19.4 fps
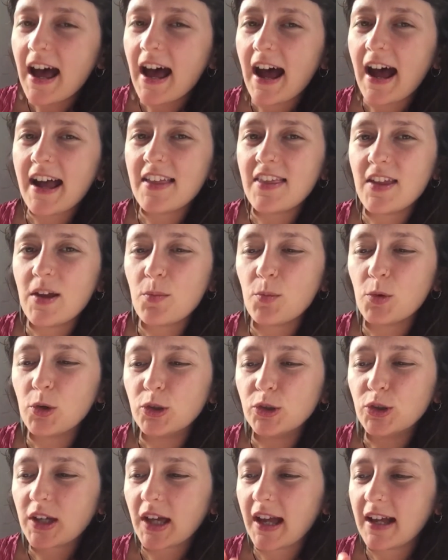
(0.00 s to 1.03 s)
and then we'll
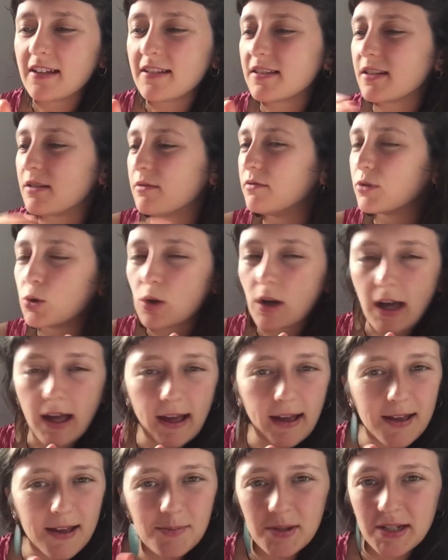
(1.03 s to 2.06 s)
look at some
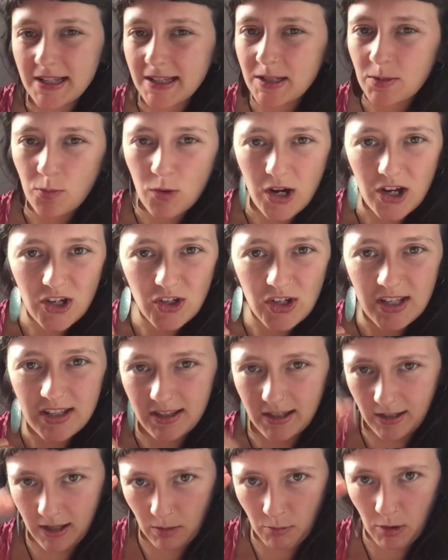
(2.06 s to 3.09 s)
vocab and expressions
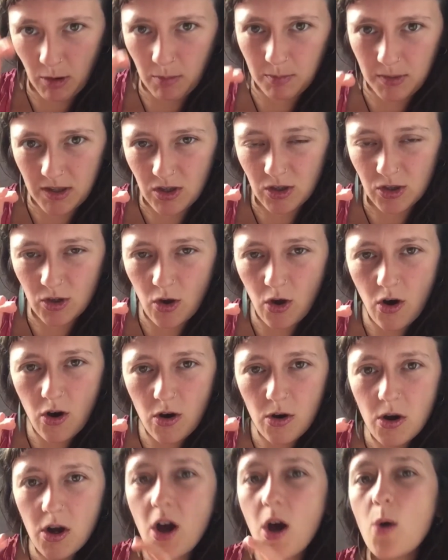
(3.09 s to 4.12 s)
that come up in the
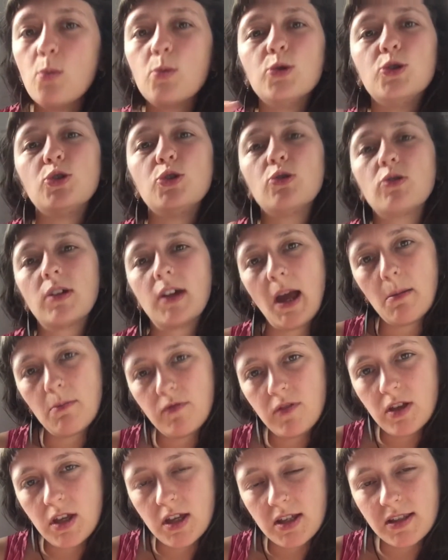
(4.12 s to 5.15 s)
song. We'll do a gap
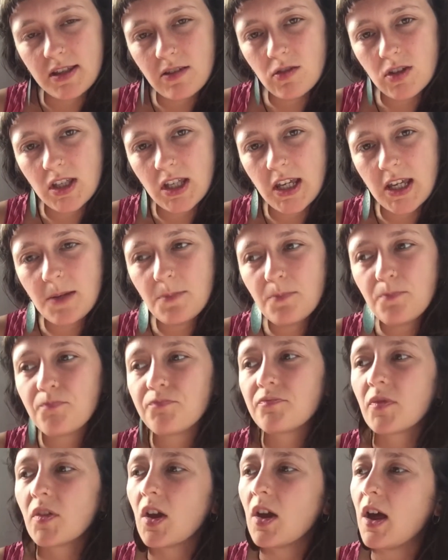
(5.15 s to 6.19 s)
fill activity,
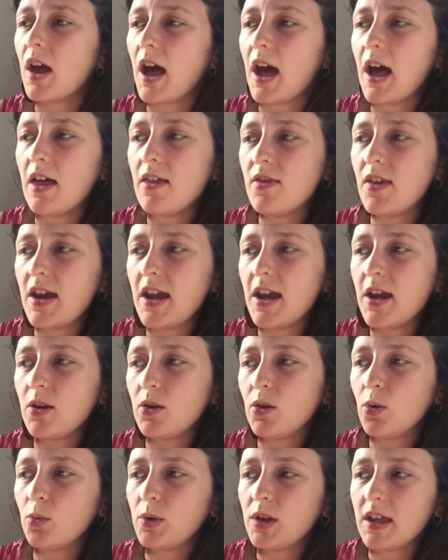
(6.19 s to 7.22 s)
and
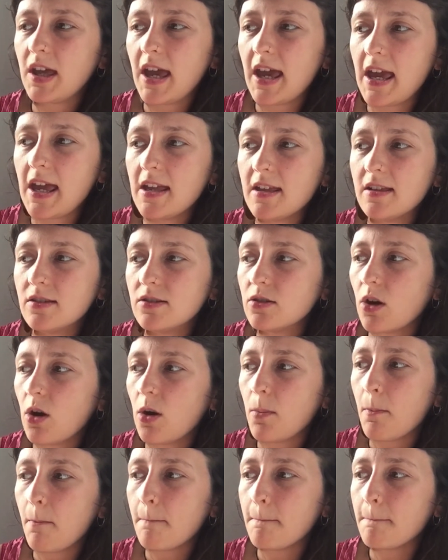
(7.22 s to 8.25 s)
then we'll end
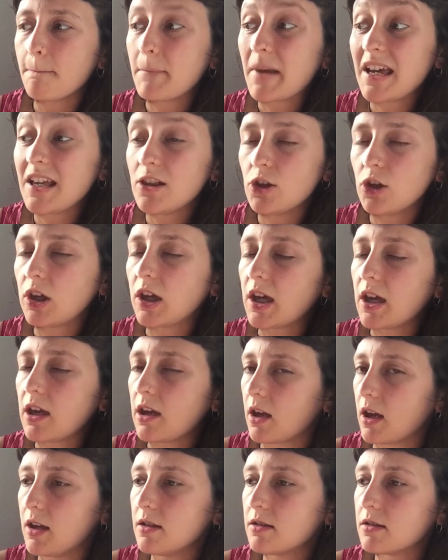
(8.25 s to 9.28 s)
by looking
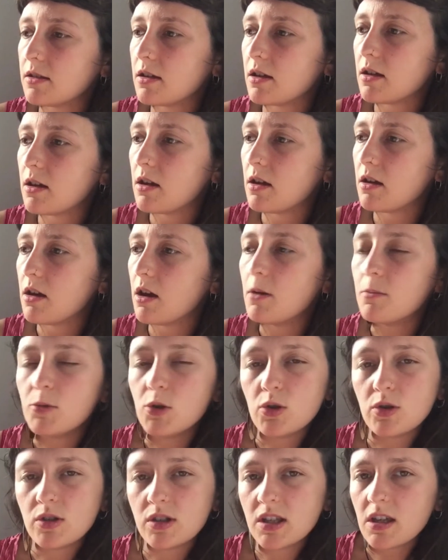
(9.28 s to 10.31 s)
at a
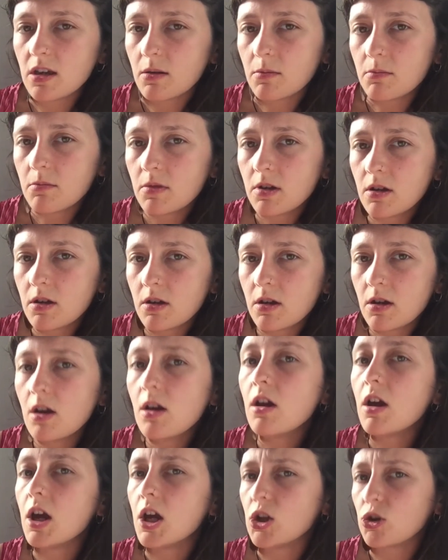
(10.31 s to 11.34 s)
museum
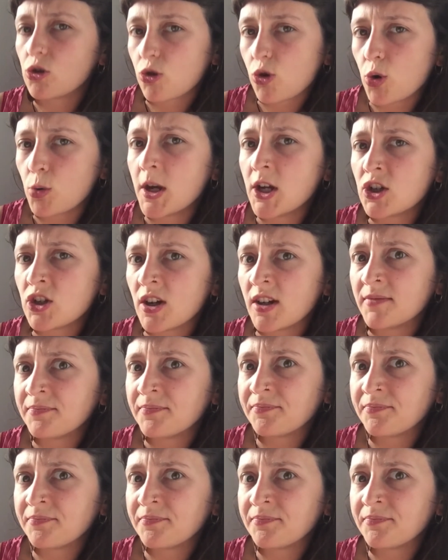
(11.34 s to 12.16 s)
in Croatia.